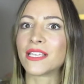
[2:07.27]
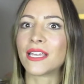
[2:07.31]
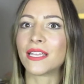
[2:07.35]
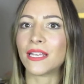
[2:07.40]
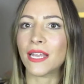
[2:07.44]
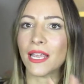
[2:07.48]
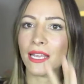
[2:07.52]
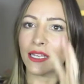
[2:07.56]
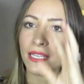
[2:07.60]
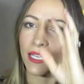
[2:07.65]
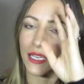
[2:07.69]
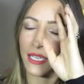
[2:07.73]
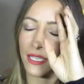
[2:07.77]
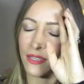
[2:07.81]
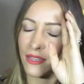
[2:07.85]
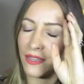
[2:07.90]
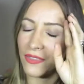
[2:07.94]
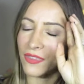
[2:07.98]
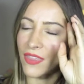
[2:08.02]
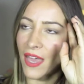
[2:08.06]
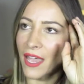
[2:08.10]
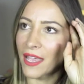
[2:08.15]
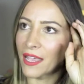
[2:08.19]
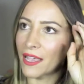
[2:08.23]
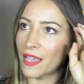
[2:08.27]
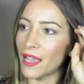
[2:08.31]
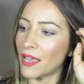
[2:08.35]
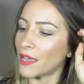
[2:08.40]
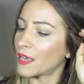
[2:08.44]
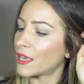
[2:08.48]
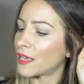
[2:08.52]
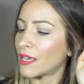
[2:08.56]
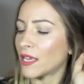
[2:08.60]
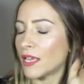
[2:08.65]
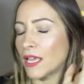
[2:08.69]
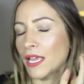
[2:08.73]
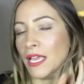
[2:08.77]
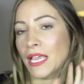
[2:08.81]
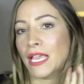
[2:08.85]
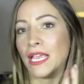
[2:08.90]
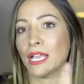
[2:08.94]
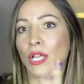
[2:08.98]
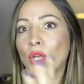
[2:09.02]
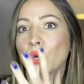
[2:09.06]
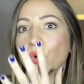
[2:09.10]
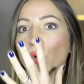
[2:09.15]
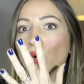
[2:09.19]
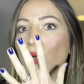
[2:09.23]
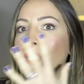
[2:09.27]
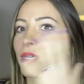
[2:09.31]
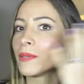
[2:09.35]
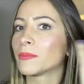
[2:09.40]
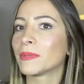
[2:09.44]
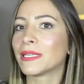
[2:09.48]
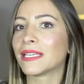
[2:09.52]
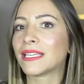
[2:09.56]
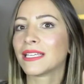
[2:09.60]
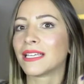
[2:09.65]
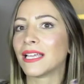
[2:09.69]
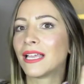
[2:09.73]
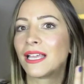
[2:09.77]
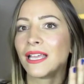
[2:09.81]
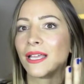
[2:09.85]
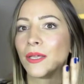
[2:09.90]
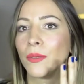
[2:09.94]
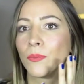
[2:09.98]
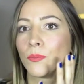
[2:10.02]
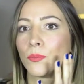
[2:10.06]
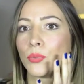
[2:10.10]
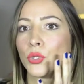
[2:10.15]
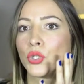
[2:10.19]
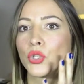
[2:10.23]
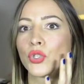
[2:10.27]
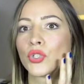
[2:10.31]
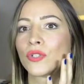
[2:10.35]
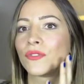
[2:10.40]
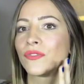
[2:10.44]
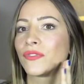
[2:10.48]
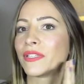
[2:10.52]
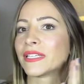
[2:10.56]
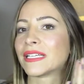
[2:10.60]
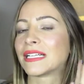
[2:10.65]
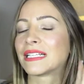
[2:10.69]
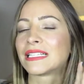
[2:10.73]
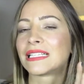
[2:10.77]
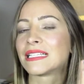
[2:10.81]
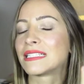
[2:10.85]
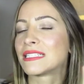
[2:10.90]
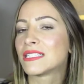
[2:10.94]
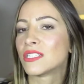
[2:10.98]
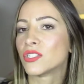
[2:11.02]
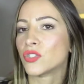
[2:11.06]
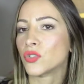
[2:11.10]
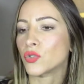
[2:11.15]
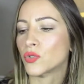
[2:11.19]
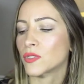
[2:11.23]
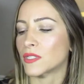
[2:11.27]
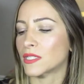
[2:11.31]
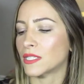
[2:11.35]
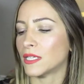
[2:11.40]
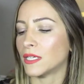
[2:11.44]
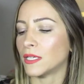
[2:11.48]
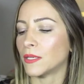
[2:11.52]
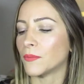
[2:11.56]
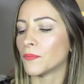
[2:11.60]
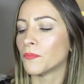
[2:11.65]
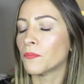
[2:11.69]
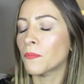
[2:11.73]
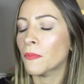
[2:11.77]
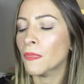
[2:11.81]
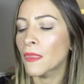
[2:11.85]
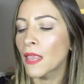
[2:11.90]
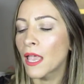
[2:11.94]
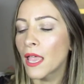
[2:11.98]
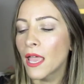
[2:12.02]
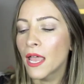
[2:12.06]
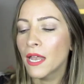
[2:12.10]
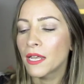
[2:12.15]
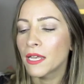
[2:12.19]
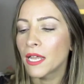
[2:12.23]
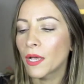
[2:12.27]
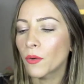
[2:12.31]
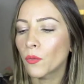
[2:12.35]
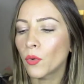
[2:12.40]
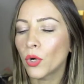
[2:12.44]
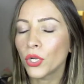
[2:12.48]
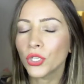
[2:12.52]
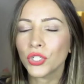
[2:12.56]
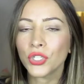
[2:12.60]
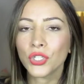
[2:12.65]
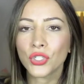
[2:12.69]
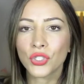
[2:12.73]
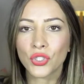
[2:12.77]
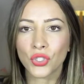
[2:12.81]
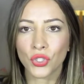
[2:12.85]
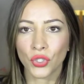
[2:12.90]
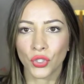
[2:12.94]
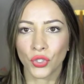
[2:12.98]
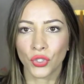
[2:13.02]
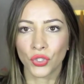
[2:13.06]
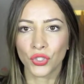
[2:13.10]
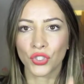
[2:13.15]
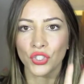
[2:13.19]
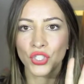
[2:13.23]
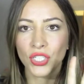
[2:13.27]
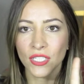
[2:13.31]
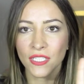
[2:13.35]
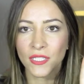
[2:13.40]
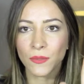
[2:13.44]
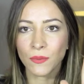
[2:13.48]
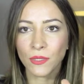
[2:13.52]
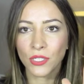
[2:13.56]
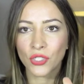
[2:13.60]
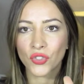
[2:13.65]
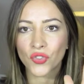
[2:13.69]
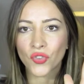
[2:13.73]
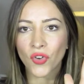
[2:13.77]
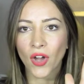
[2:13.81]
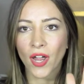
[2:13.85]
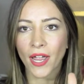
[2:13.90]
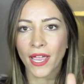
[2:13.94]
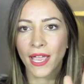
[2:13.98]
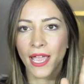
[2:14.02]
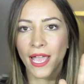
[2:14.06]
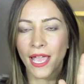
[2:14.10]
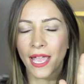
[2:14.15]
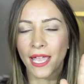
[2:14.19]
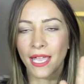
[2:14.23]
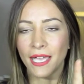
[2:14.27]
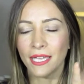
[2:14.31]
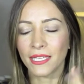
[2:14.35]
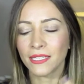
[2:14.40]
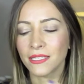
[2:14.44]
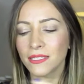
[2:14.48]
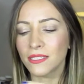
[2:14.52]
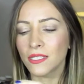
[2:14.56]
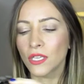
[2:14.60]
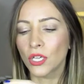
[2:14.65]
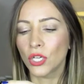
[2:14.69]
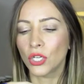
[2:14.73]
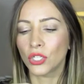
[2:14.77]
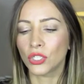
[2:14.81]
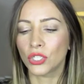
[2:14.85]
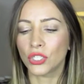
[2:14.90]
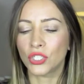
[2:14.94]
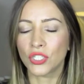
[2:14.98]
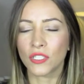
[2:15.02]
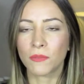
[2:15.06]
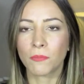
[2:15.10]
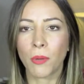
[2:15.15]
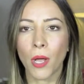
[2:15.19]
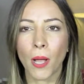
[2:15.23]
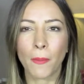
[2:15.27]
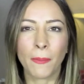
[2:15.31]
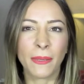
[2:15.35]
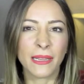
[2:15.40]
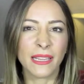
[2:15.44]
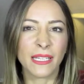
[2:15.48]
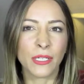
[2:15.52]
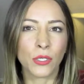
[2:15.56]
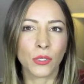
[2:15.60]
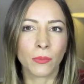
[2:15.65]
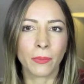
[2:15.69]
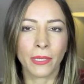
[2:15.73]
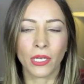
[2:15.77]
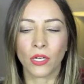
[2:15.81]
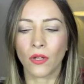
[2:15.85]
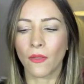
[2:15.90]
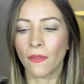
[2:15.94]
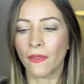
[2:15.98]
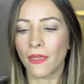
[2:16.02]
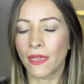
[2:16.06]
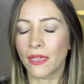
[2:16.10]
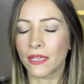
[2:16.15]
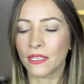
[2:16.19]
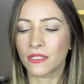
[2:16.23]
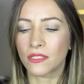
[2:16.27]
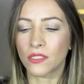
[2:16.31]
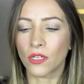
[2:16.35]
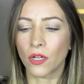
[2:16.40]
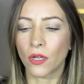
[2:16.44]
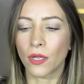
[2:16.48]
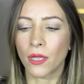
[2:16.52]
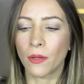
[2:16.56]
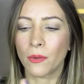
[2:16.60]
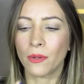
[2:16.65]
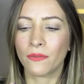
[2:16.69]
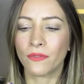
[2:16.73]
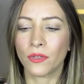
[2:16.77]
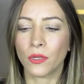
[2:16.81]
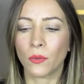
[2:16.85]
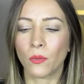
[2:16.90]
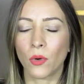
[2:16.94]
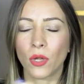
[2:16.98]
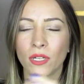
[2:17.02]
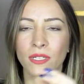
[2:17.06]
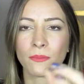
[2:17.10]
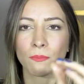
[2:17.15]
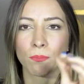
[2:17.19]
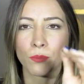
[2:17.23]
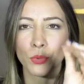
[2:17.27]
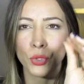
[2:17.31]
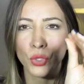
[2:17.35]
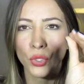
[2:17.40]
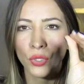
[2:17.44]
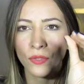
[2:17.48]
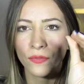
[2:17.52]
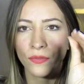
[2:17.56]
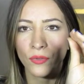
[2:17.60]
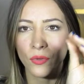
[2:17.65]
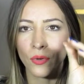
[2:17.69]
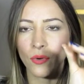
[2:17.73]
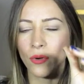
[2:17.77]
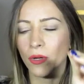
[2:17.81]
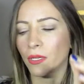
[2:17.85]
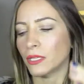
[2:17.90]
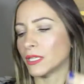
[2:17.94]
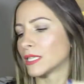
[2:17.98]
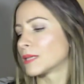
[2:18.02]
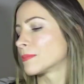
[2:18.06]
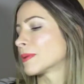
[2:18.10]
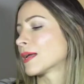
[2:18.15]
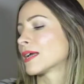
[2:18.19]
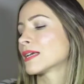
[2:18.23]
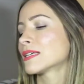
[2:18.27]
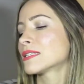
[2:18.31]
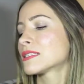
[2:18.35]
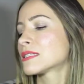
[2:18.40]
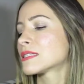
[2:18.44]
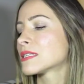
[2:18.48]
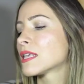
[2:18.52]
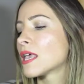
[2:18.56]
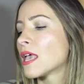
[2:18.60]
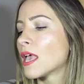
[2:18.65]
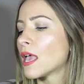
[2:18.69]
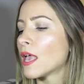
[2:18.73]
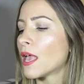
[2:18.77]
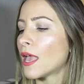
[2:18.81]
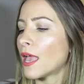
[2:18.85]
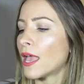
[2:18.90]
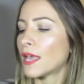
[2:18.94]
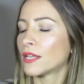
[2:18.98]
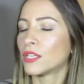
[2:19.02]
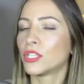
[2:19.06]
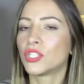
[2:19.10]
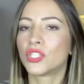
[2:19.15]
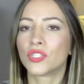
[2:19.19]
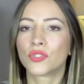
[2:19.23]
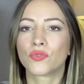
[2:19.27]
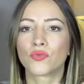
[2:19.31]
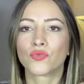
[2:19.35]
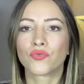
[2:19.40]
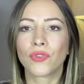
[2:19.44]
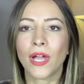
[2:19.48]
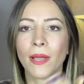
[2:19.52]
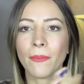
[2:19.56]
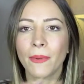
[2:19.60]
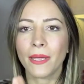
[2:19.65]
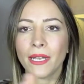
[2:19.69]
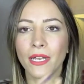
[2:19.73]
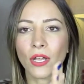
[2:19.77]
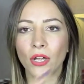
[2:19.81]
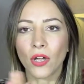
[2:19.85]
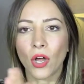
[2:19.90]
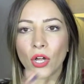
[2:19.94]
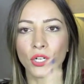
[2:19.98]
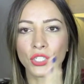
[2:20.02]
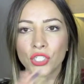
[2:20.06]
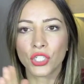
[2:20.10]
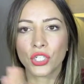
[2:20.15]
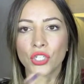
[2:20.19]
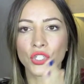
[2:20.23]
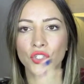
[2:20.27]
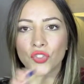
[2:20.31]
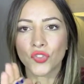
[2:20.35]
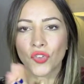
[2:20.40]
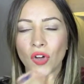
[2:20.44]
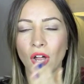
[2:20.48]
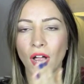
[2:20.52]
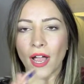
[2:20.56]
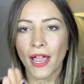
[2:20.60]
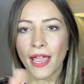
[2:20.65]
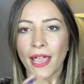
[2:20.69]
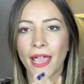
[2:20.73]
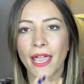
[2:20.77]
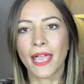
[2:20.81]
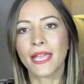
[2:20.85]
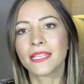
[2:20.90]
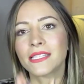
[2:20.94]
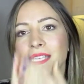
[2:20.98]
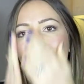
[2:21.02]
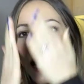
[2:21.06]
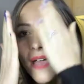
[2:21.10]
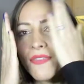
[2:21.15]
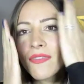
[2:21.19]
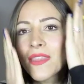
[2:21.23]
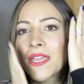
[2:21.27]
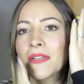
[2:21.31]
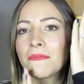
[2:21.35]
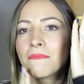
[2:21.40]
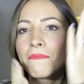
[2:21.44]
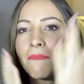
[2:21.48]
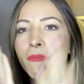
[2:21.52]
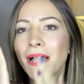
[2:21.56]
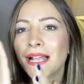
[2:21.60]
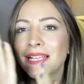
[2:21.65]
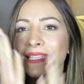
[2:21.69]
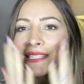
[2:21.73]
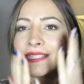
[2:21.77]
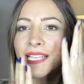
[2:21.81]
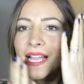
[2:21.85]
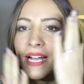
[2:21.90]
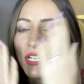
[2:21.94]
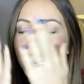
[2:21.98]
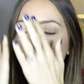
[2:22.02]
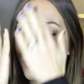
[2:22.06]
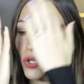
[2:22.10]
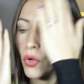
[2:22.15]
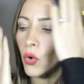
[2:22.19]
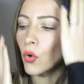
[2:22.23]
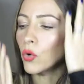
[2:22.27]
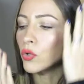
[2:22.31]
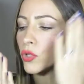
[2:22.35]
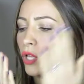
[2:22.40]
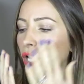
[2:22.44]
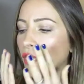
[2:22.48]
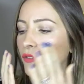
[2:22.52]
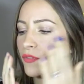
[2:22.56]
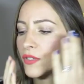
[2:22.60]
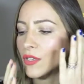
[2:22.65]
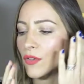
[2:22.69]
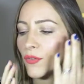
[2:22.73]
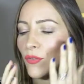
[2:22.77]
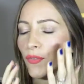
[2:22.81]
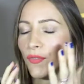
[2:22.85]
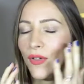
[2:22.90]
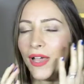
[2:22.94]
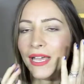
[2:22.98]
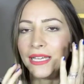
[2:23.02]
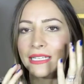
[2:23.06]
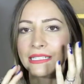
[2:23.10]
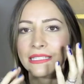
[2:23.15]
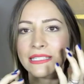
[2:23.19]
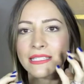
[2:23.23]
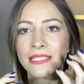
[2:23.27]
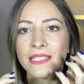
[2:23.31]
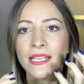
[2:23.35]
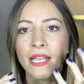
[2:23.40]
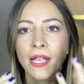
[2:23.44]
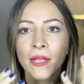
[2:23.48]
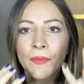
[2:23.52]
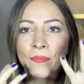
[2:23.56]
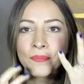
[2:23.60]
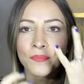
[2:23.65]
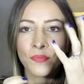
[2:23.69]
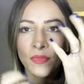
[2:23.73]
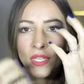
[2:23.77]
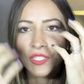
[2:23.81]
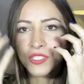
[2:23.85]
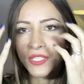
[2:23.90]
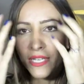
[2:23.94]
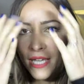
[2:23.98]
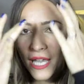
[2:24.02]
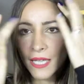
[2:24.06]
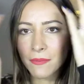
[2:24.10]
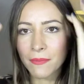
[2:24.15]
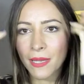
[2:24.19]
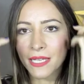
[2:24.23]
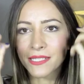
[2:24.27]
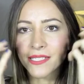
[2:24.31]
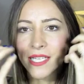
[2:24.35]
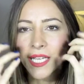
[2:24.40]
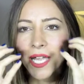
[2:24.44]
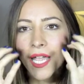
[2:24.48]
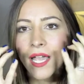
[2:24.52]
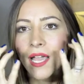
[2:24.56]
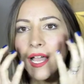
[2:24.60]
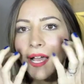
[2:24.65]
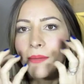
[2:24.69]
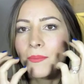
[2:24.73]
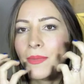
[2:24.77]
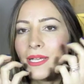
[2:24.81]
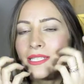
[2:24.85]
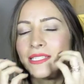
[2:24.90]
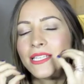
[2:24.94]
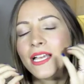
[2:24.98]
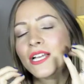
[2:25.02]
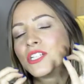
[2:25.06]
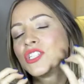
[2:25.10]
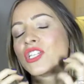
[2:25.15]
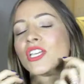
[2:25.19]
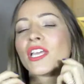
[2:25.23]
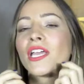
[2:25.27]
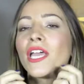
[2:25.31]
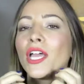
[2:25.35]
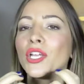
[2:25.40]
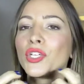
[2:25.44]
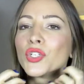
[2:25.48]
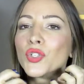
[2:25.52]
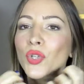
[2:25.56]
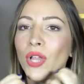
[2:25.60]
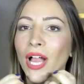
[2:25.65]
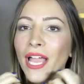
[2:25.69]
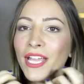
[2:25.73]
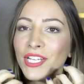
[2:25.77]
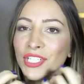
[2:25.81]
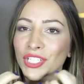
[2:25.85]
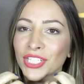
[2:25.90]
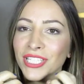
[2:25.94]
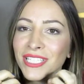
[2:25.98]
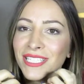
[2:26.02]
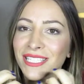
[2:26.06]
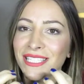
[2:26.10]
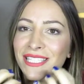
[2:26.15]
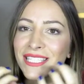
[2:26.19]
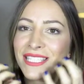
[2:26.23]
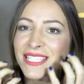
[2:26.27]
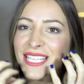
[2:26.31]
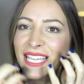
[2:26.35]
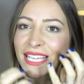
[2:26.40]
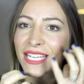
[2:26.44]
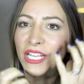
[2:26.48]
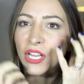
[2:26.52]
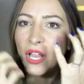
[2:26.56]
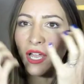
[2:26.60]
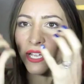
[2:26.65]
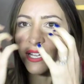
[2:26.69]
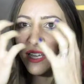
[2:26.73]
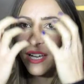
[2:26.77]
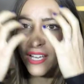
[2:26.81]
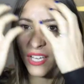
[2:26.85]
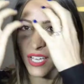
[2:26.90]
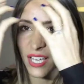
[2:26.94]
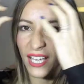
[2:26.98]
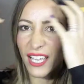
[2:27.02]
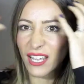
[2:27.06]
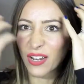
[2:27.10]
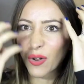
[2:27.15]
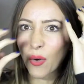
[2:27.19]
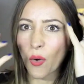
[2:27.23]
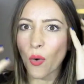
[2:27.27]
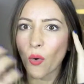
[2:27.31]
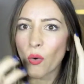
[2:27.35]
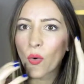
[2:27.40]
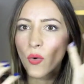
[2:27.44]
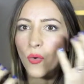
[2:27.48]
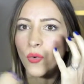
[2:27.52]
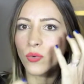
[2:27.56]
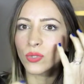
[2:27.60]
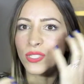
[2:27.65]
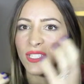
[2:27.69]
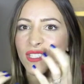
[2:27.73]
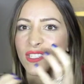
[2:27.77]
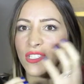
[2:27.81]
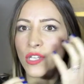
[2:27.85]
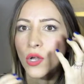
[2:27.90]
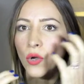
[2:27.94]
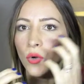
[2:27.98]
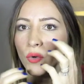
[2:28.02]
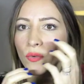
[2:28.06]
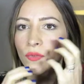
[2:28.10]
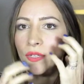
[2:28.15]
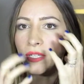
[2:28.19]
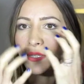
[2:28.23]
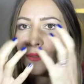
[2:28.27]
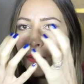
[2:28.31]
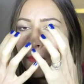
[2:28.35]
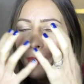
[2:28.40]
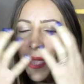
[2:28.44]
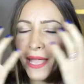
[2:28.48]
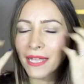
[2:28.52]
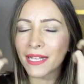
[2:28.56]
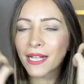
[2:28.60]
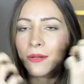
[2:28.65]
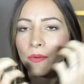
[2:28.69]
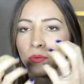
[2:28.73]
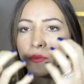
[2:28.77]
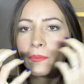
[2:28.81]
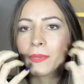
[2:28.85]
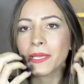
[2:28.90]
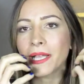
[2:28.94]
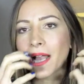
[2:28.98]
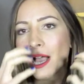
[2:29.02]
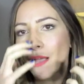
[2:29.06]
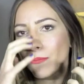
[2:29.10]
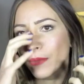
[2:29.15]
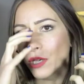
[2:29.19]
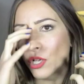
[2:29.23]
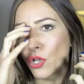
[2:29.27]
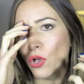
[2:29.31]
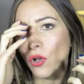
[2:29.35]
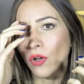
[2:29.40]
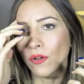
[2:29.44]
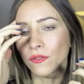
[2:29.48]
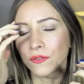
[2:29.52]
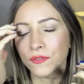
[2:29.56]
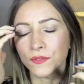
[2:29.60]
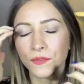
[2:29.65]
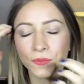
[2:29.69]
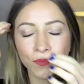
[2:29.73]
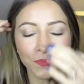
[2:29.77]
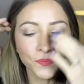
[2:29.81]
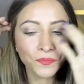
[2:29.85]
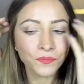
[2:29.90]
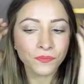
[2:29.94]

It, it They incredibly beautifully cleanses your skin. Now what you do, just with dry hands, you just pop a little bit on there, so however you want, beautiful oily base, and you just rub it onto your dry hands and then massage it all over your face. So keep massaging it and you'll actually see like it all dissolving. The makeup will be coming off.